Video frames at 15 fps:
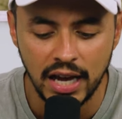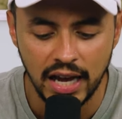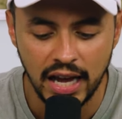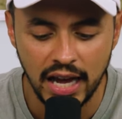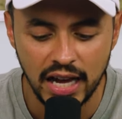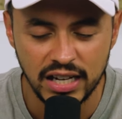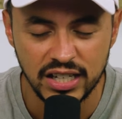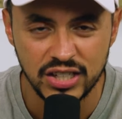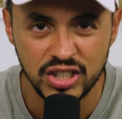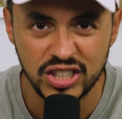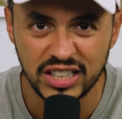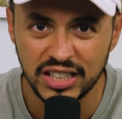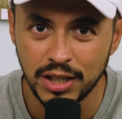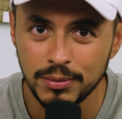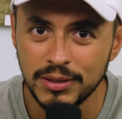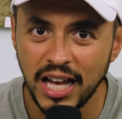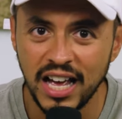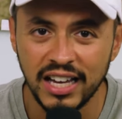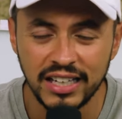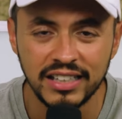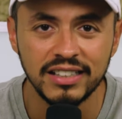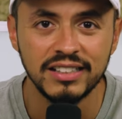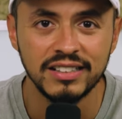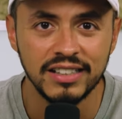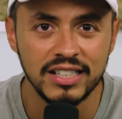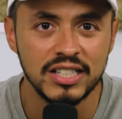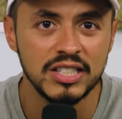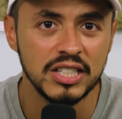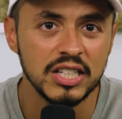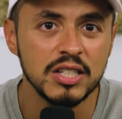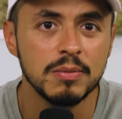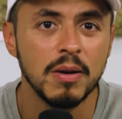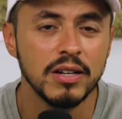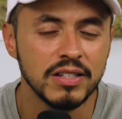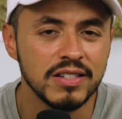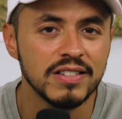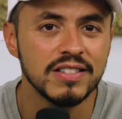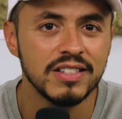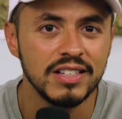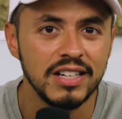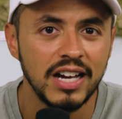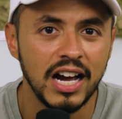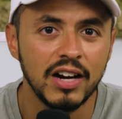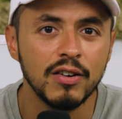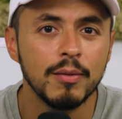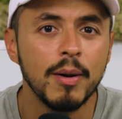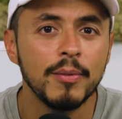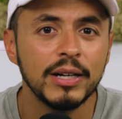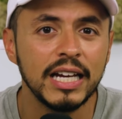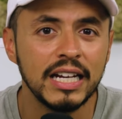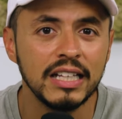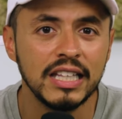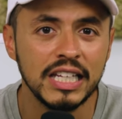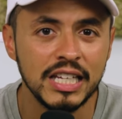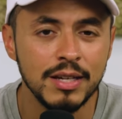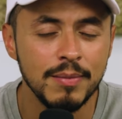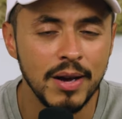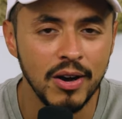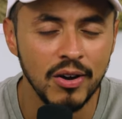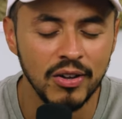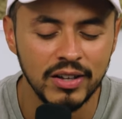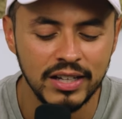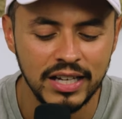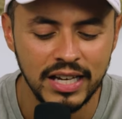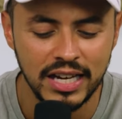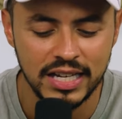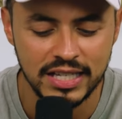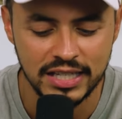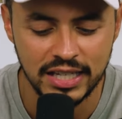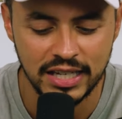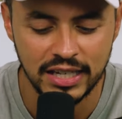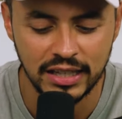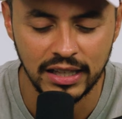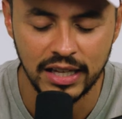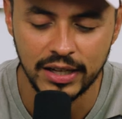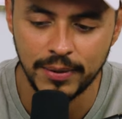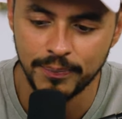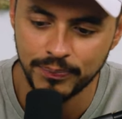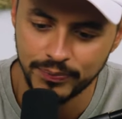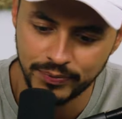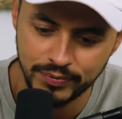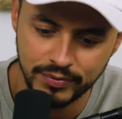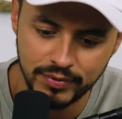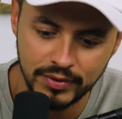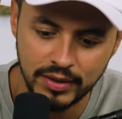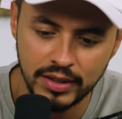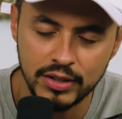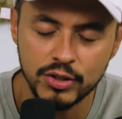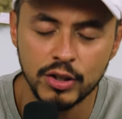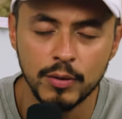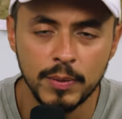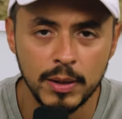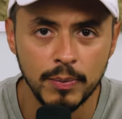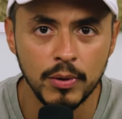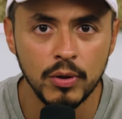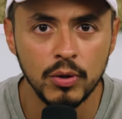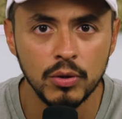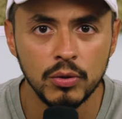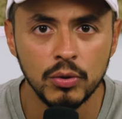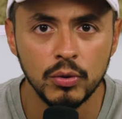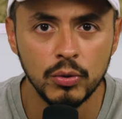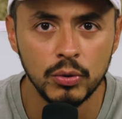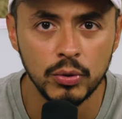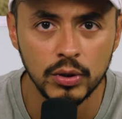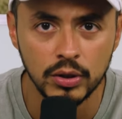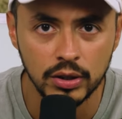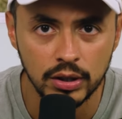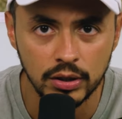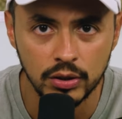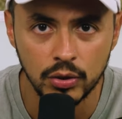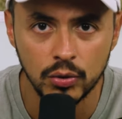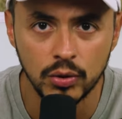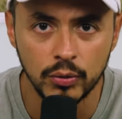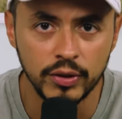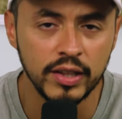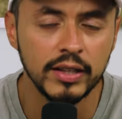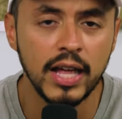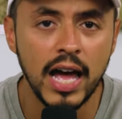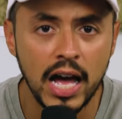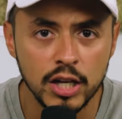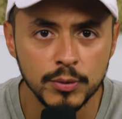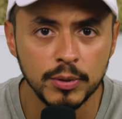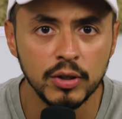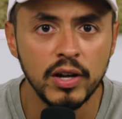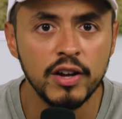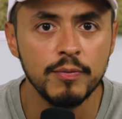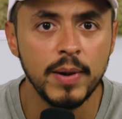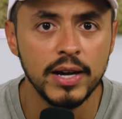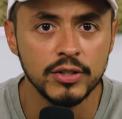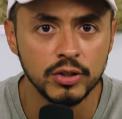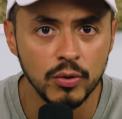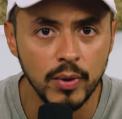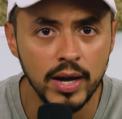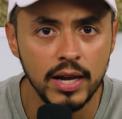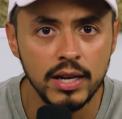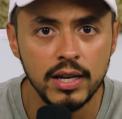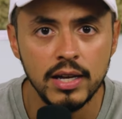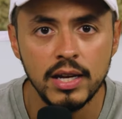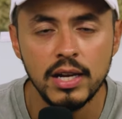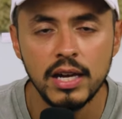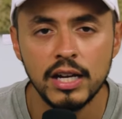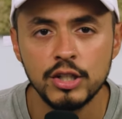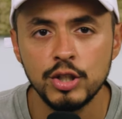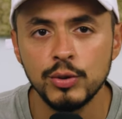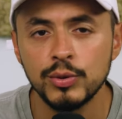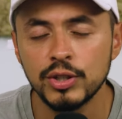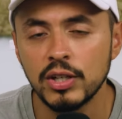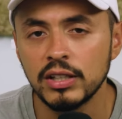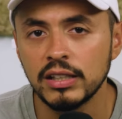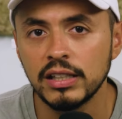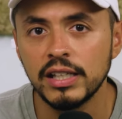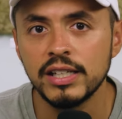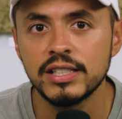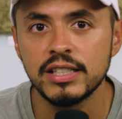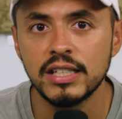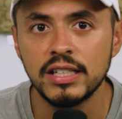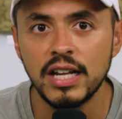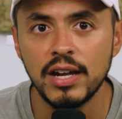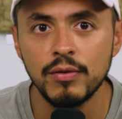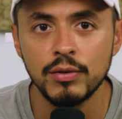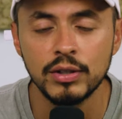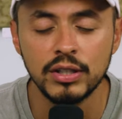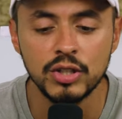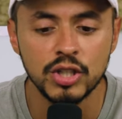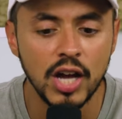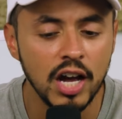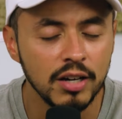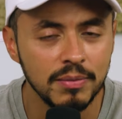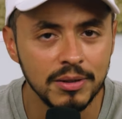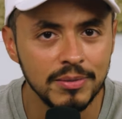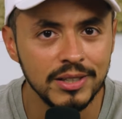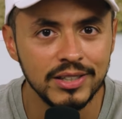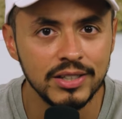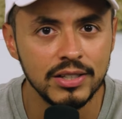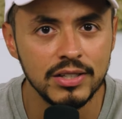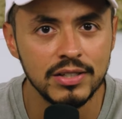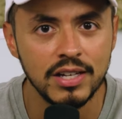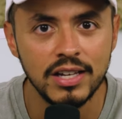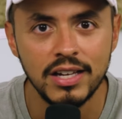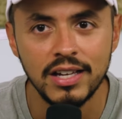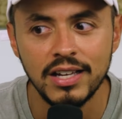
And she ended up dying in 6 months. I remember getting the email and seeing like, these are the people who were within the hospital have passed away, and she was on the list, and that really shocked me because